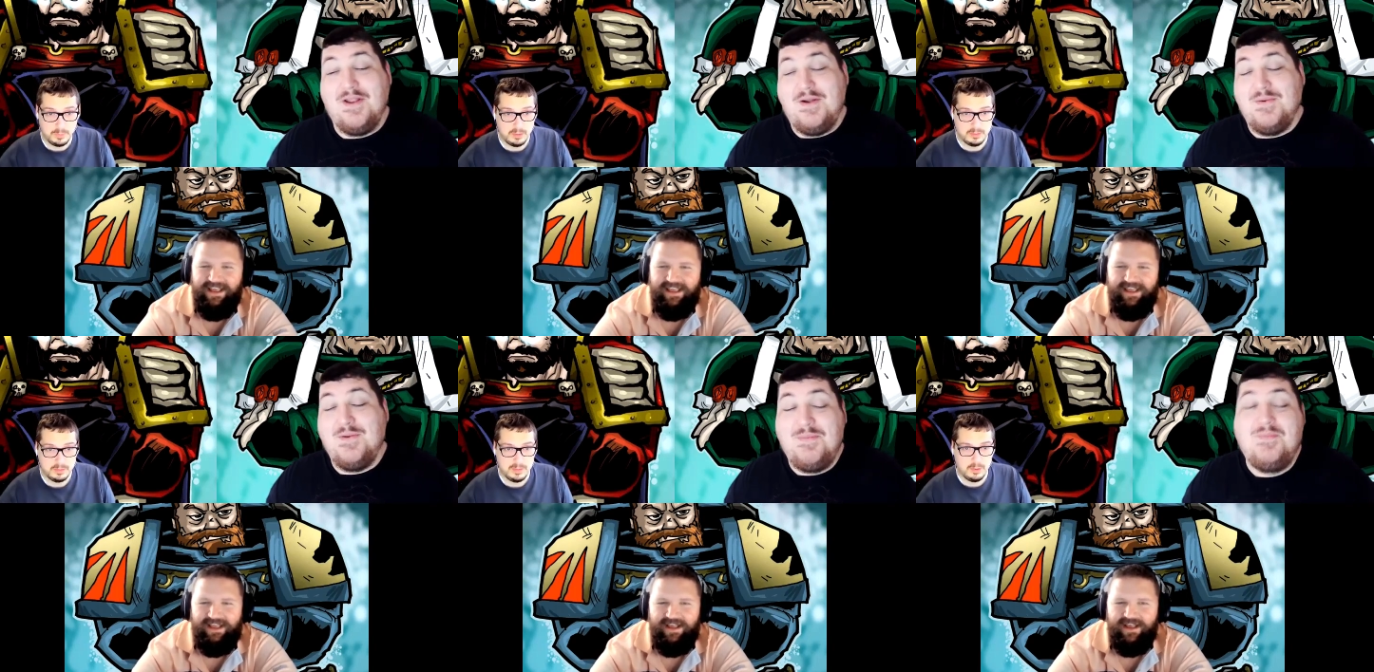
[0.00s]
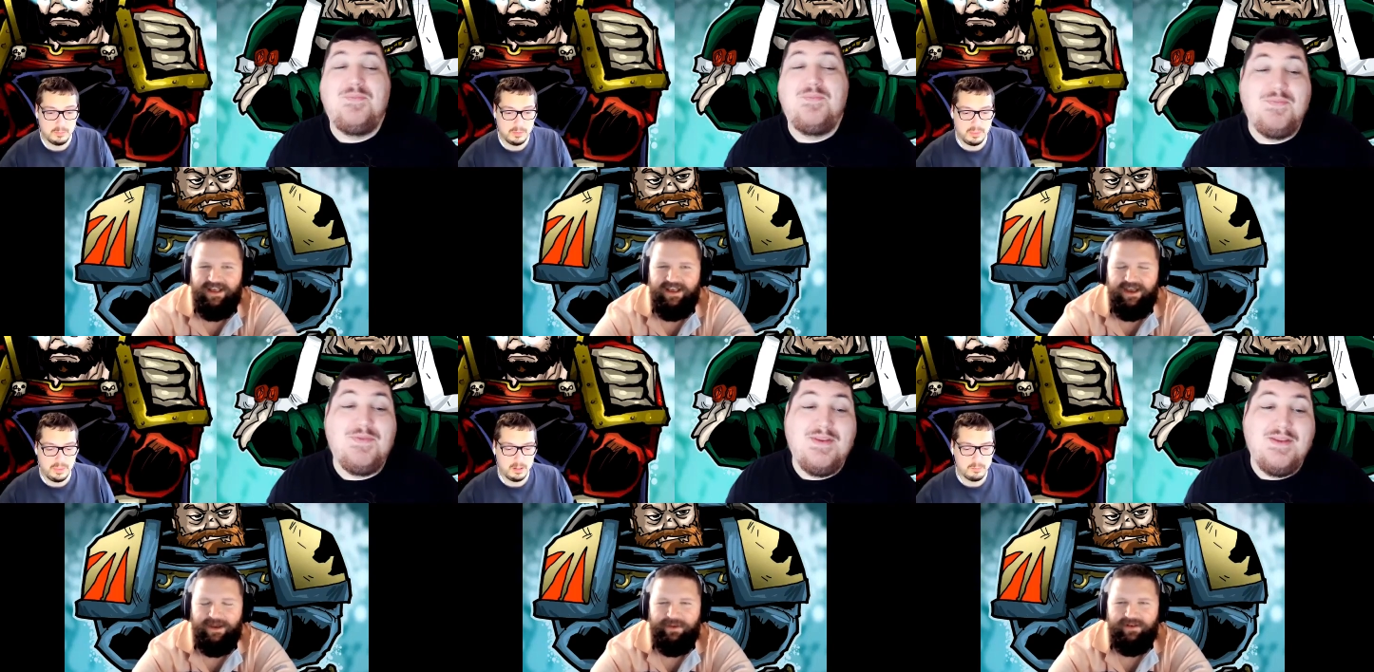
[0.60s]
Speaker 1: be, cool. That would be I
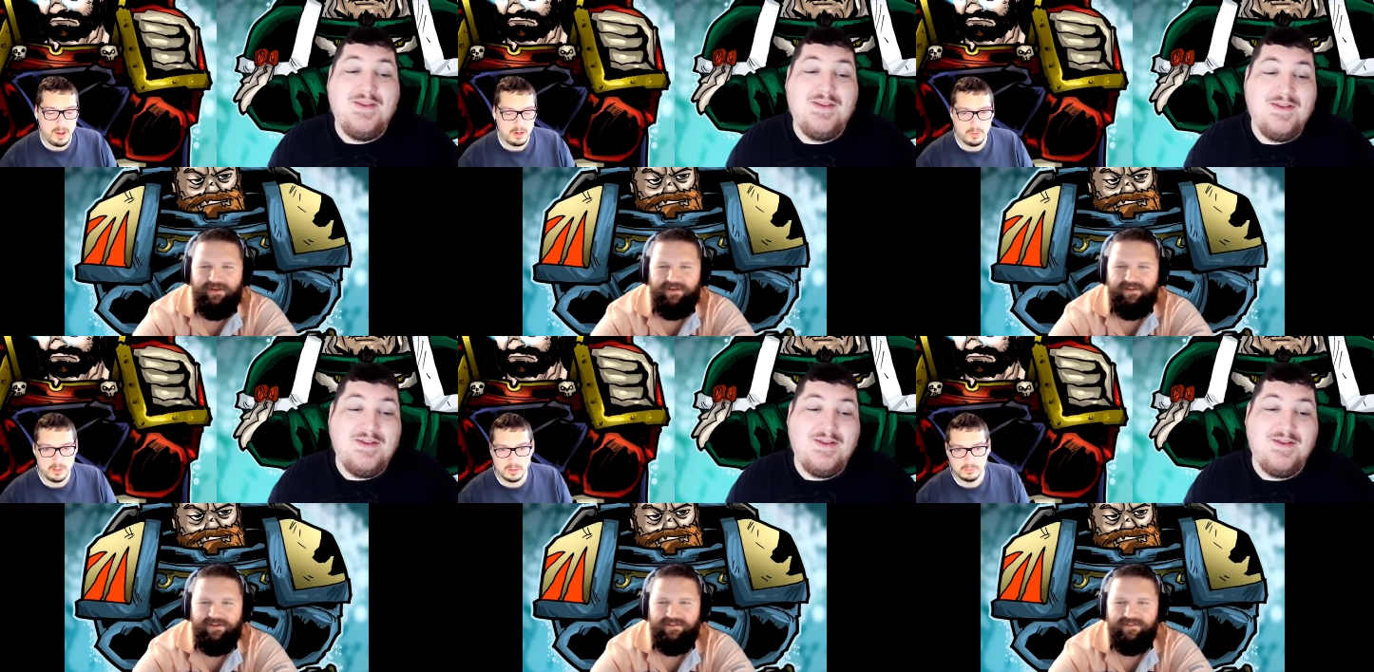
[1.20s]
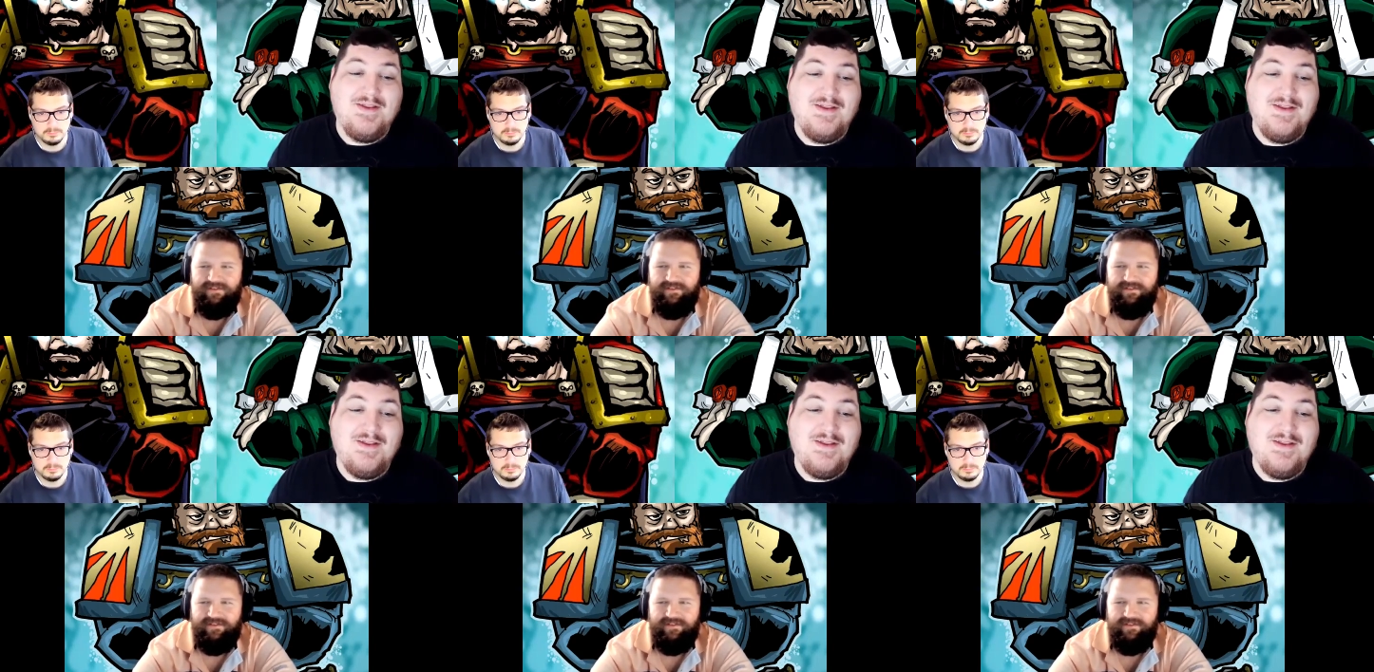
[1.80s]
their mean, battle wagon.